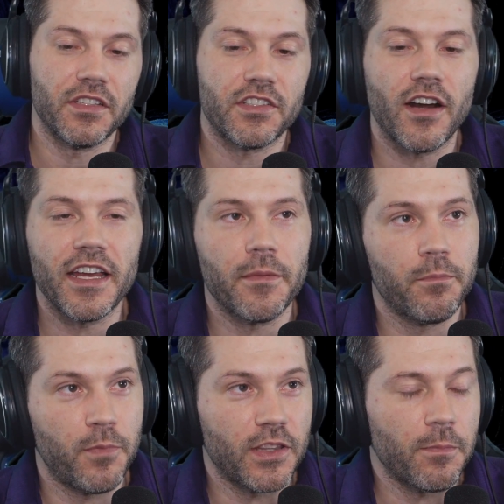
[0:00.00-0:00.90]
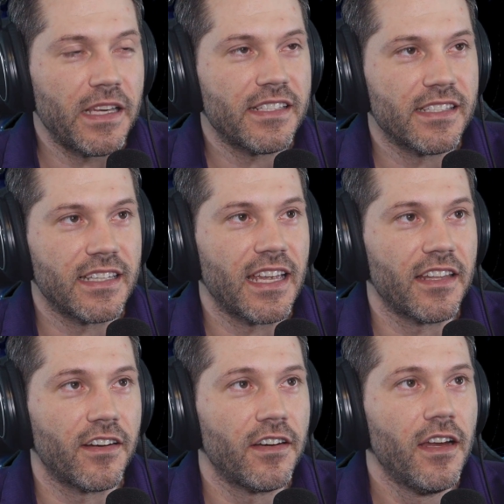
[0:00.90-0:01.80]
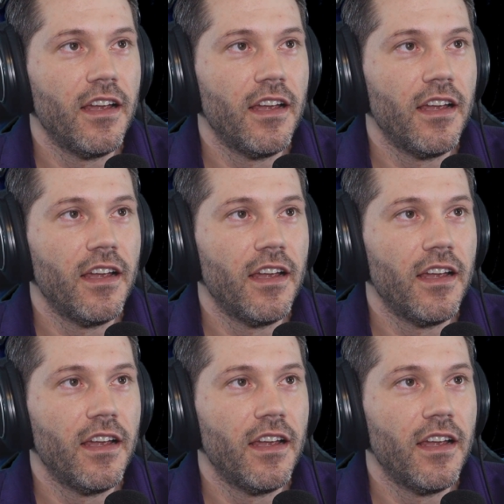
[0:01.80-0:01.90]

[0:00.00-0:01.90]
try and put the pieces together.